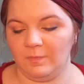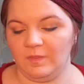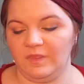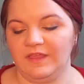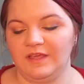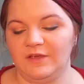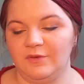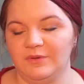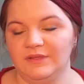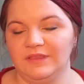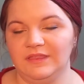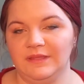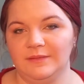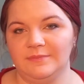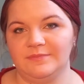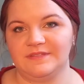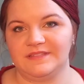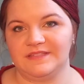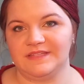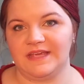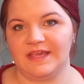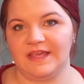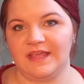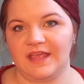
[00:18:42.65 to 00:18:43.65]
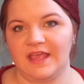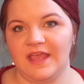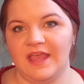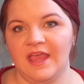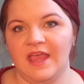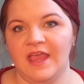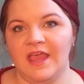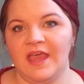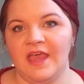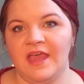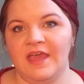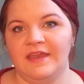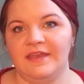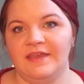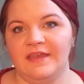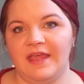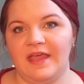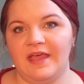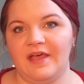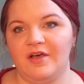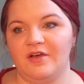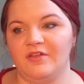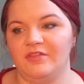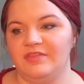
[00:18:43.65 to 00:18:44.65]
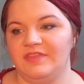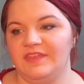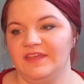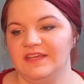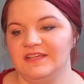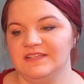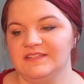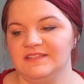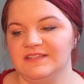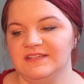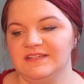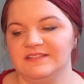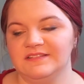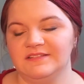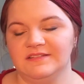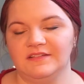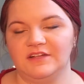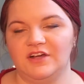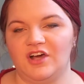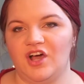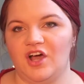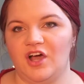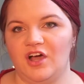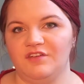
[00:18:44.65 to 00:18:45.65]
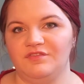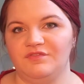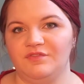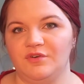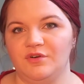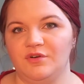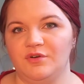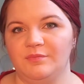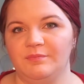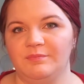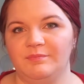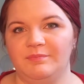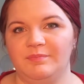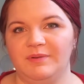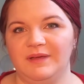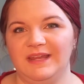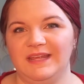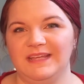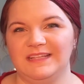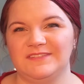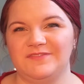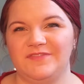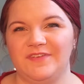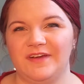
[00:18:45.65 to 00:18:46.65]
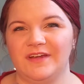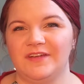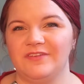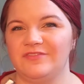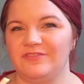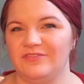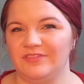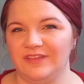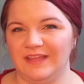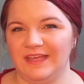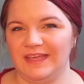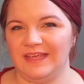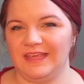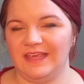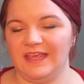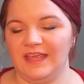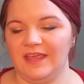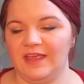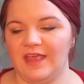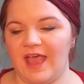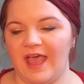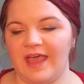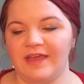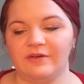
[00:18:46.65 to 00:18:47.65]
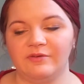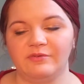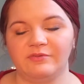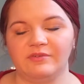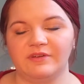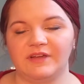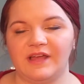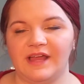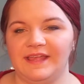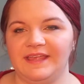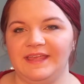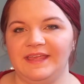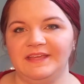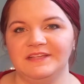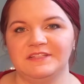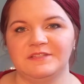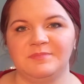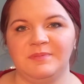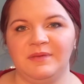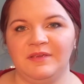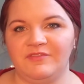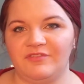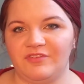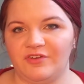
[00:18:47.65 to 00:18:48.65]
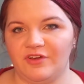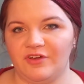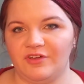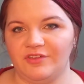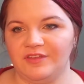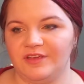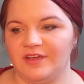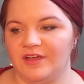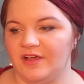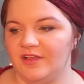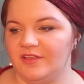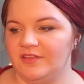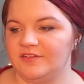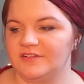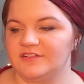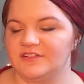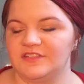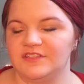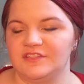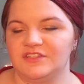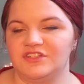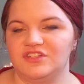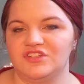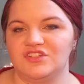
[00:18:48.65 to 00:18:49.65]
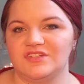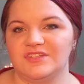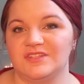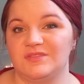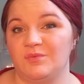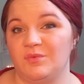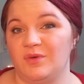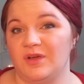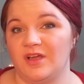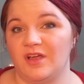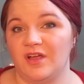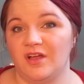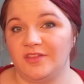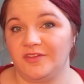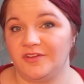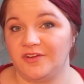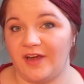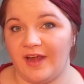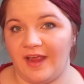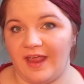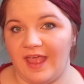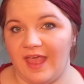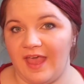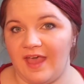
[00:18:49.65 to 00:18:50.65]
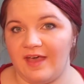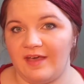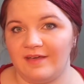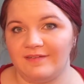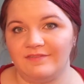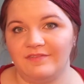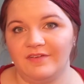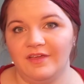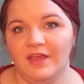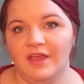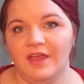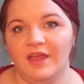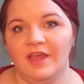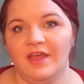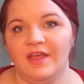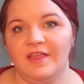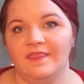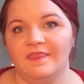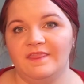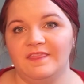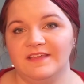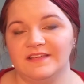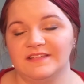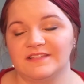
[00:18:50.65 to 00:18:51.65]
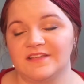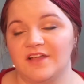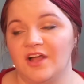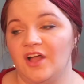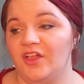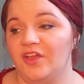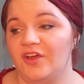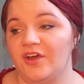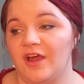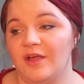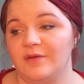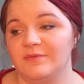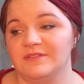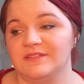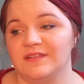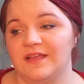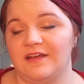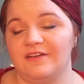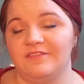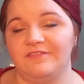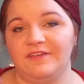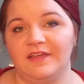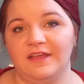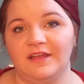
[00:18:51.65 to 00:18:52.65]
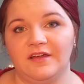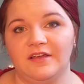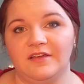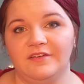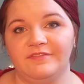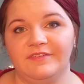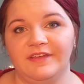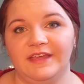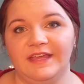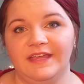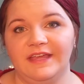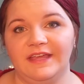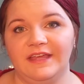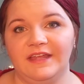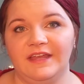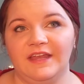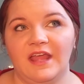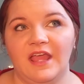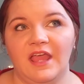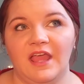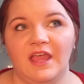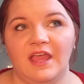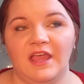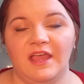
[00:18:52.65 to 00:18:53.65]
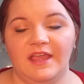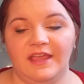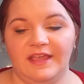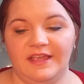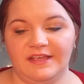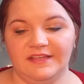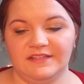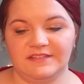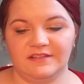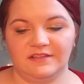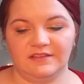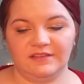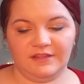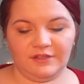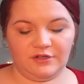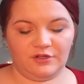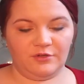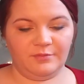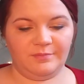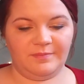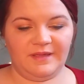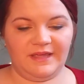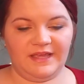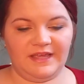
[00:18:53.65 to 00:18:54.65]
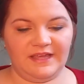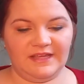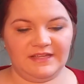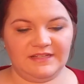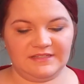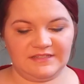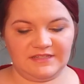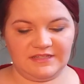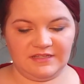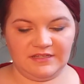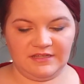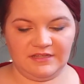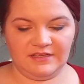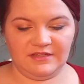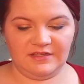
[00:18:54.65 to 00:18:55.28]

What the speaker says: Liquid Lipstick. Now, this isn't awful, but it's very flaky. I can't speak for all the colors. This is just the one color I have. This color I was not a fan of. It is a little bit,